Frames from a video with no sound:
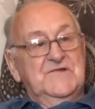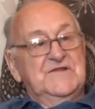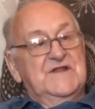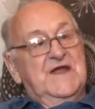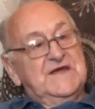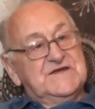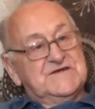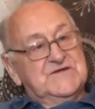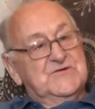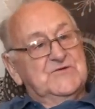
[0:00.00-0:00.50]
But
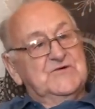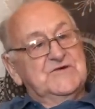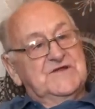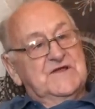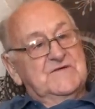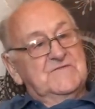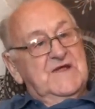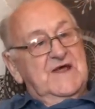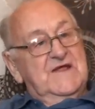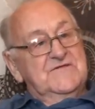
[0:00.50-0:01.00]
next door
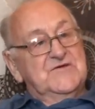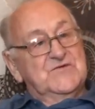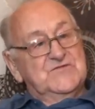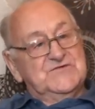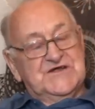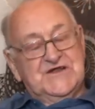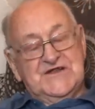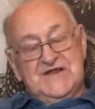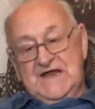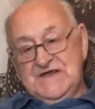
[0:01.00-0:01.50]
there
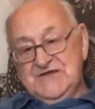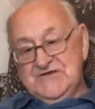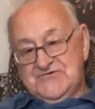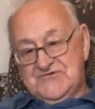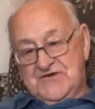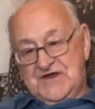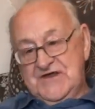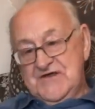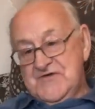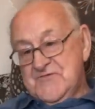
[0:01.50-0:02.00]
was an
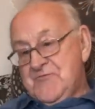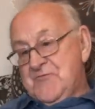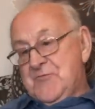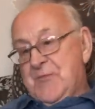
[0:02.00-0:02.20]
entry,